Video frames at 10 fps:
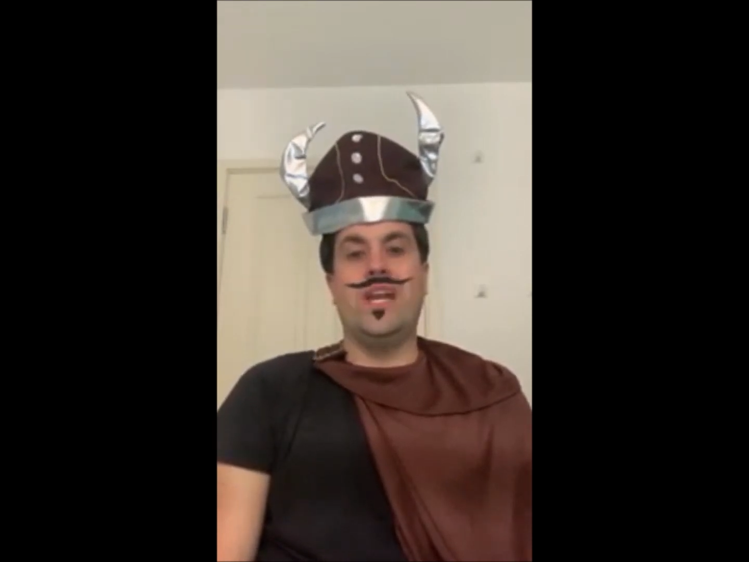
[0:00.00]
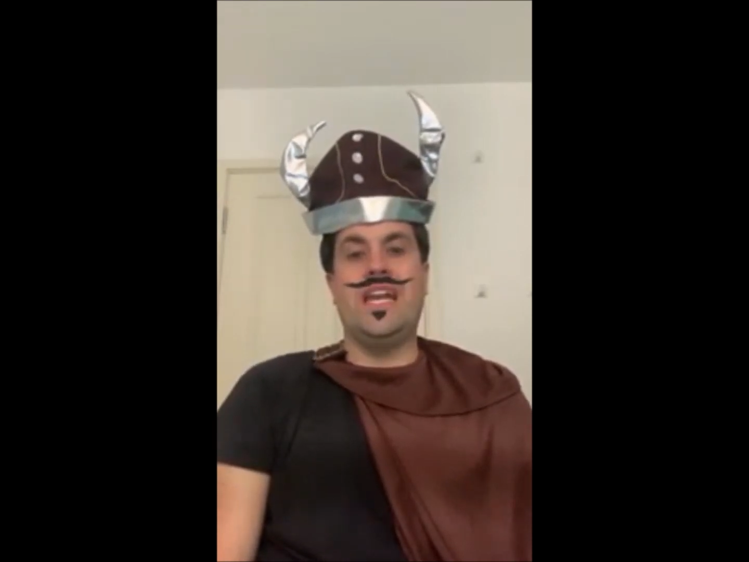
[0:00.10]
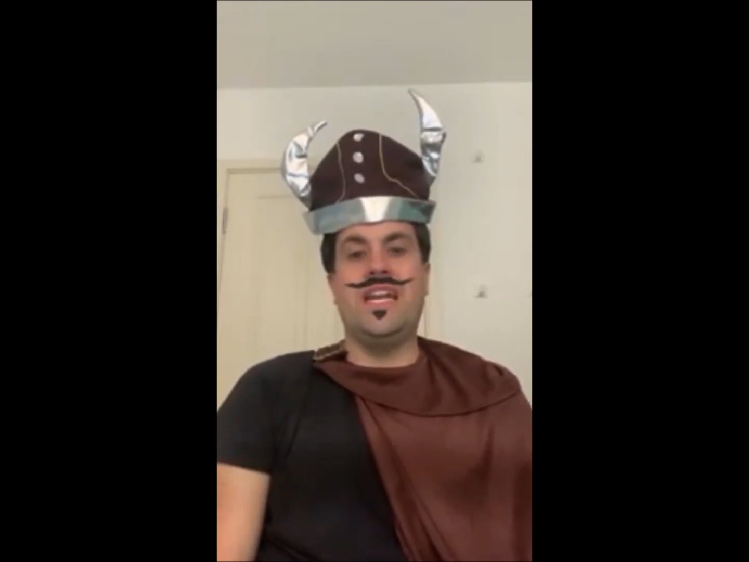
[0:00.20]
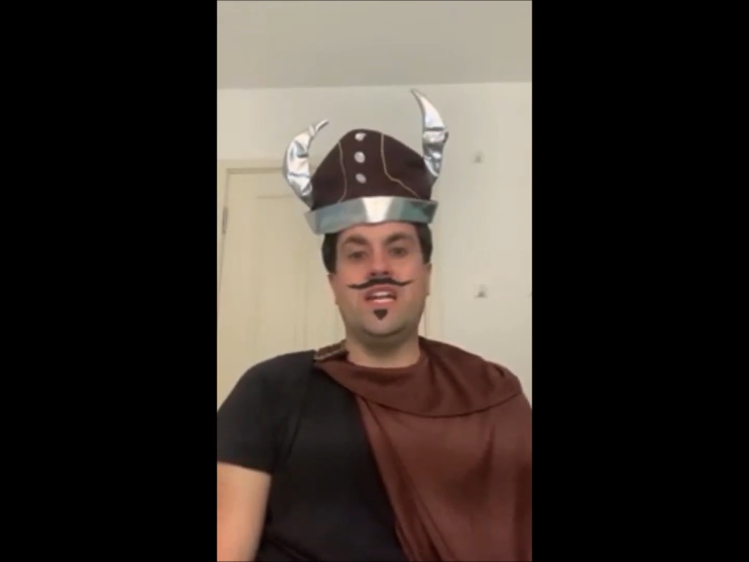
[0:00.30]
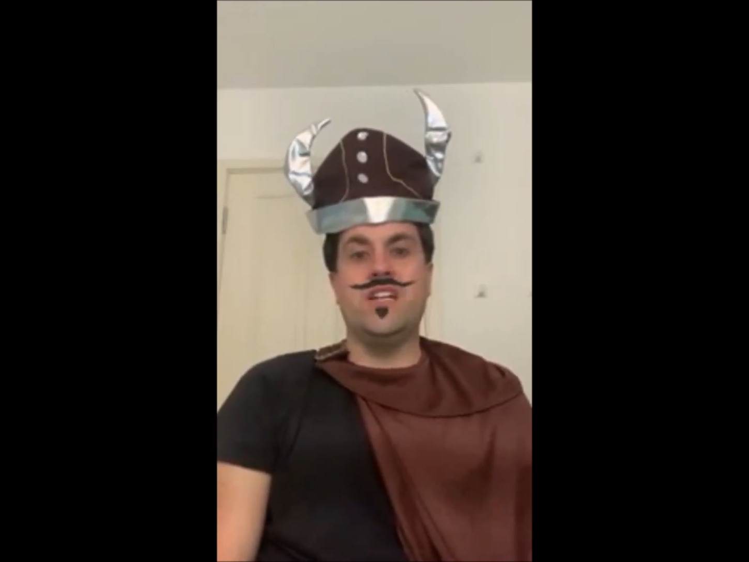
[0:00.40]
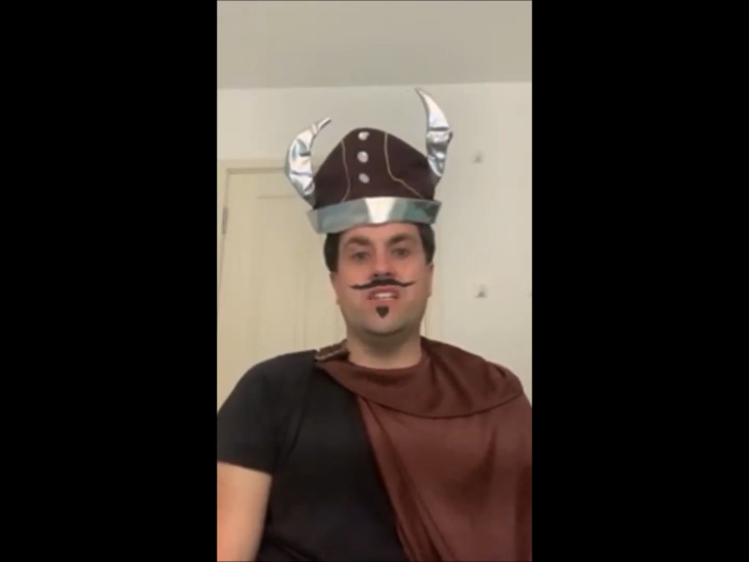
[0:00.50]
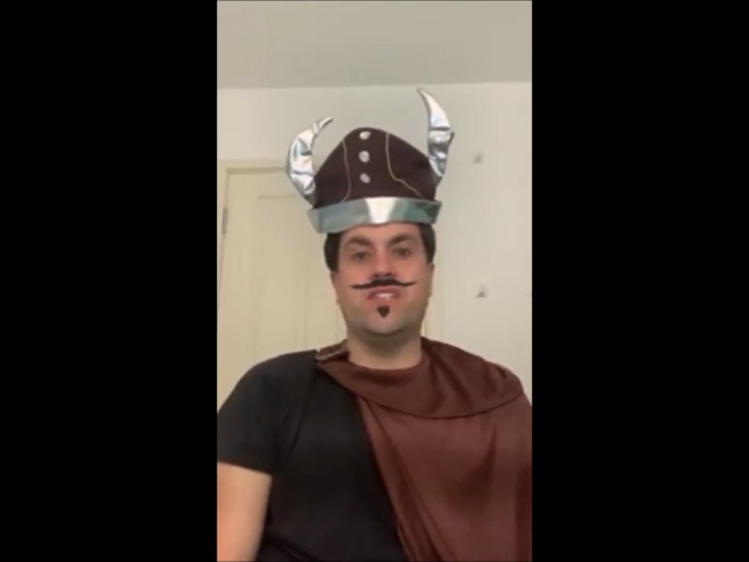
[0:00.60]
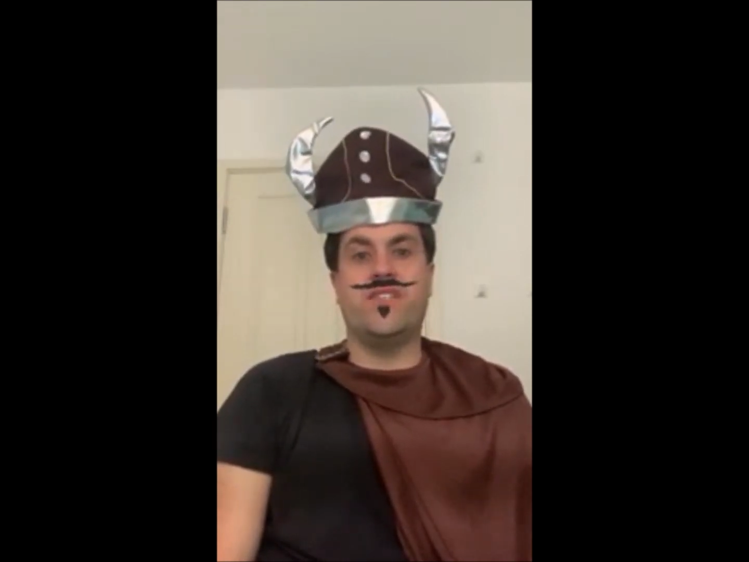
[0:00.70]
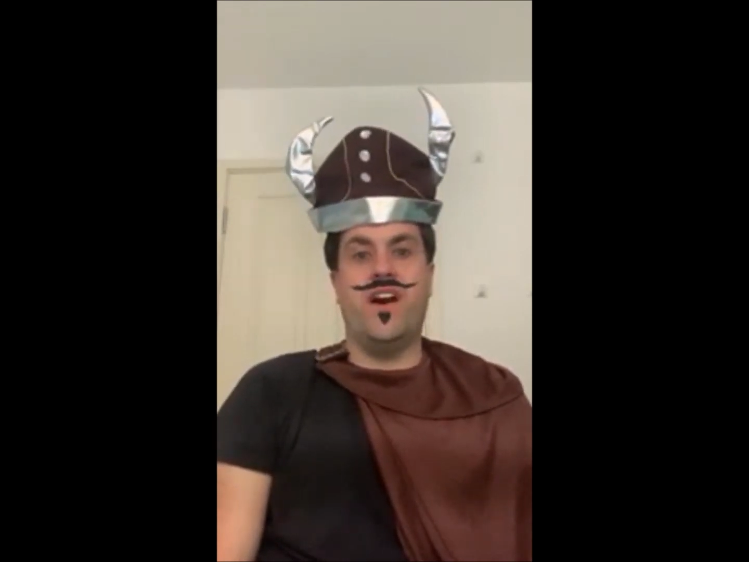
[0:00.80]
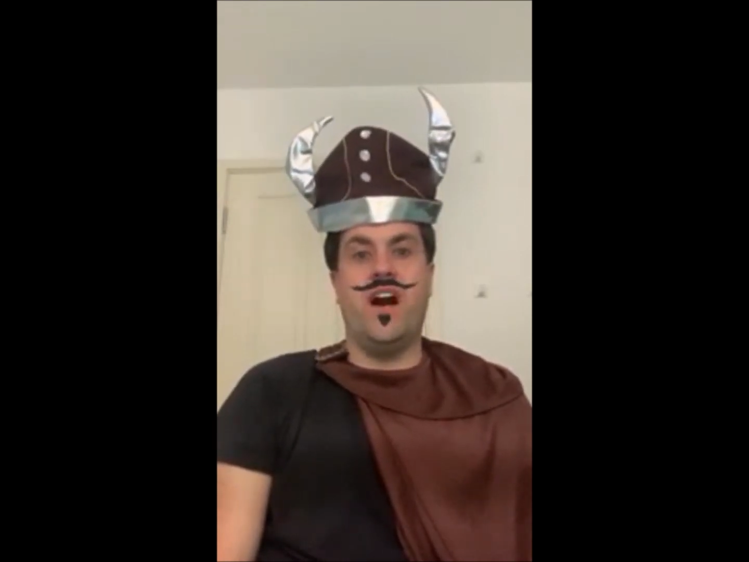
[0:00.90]

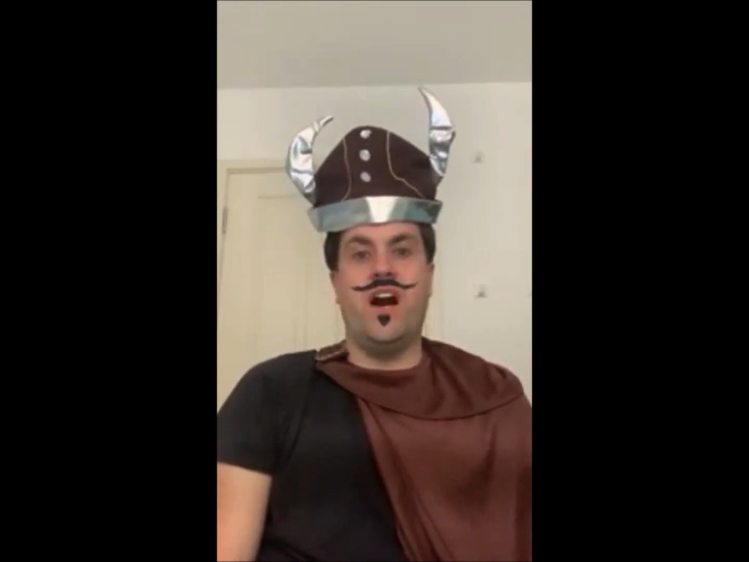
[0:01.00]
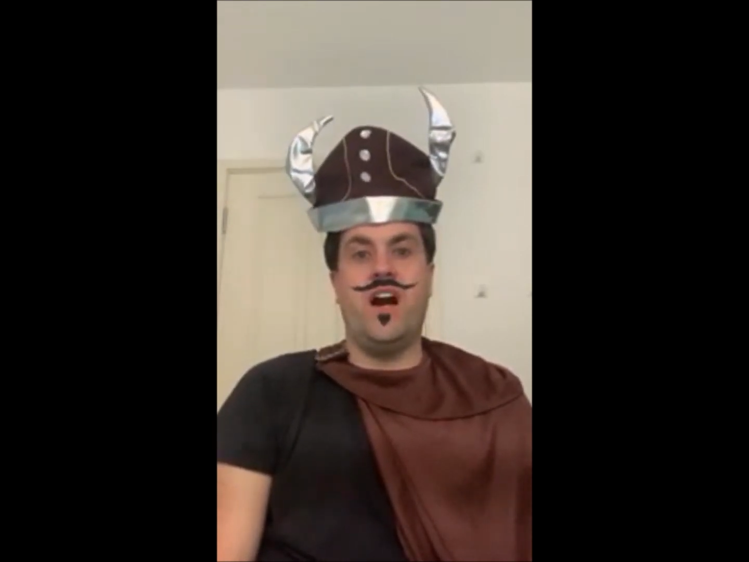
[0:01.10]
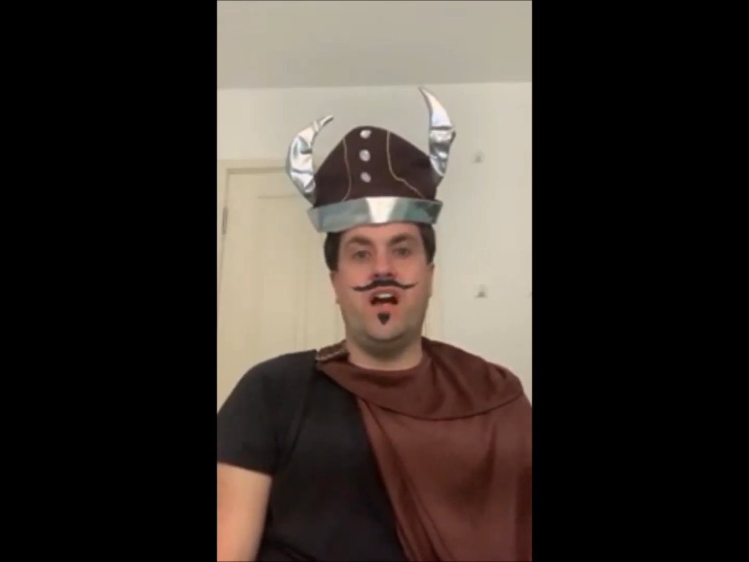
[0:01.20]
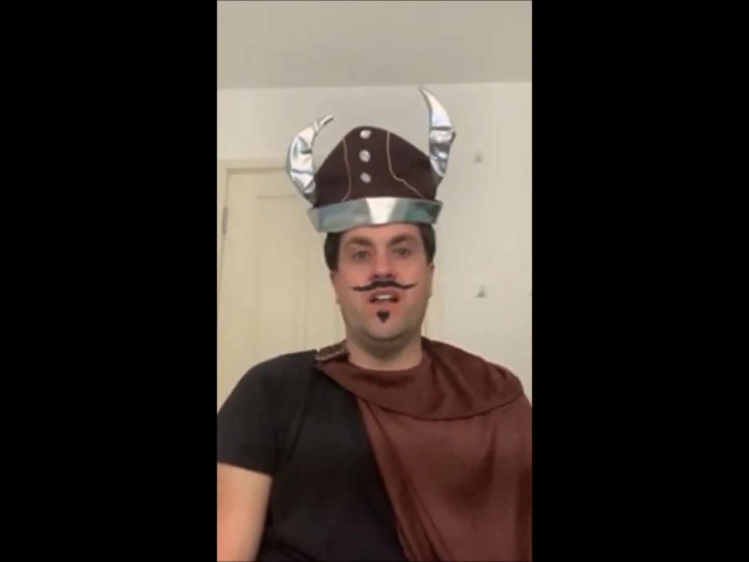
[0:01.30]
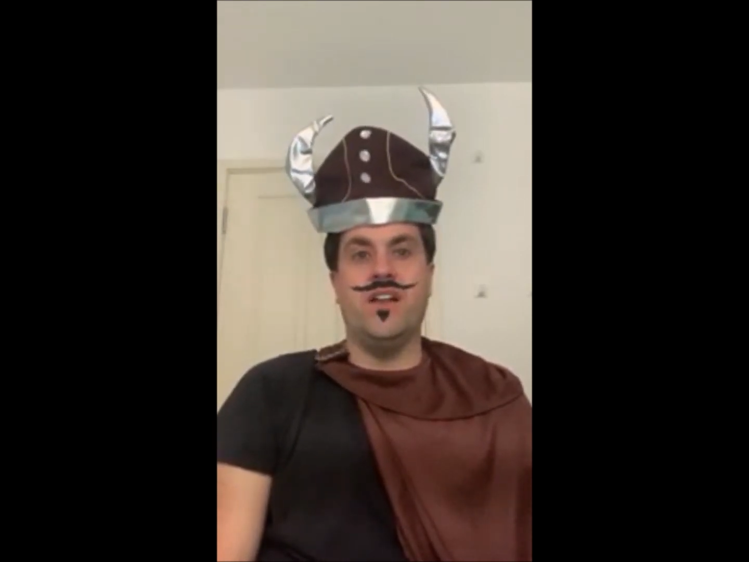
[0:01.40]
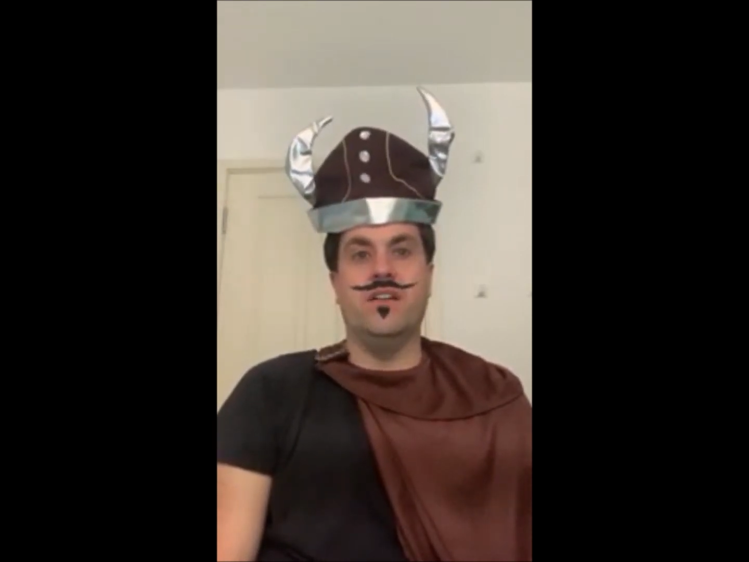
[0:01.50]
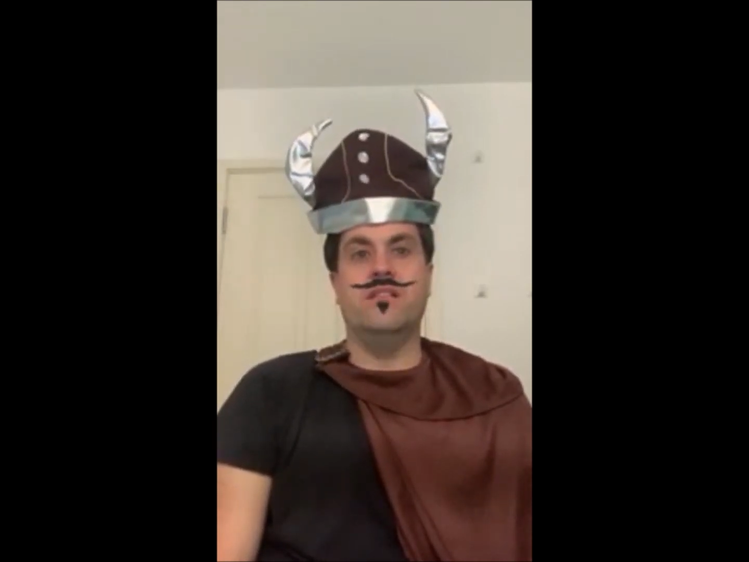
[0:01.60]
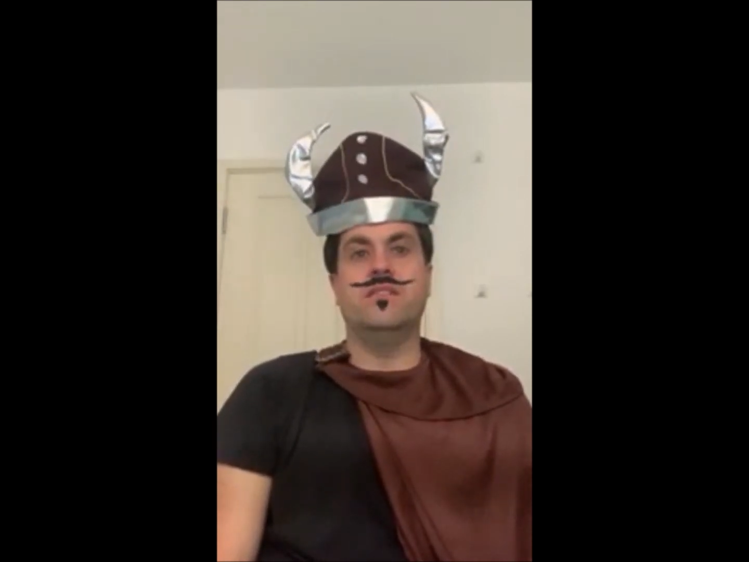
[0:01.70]
Lindisfarne?